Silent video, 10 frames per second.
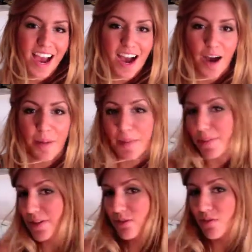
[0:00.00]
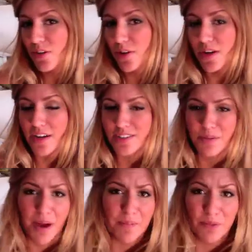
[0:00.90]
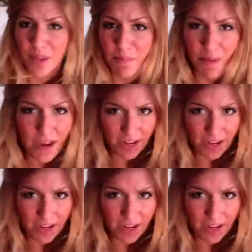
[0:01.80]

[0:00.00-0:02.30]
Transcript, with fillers: Um, maybe I'll do a video on how to do it. I'm really bad.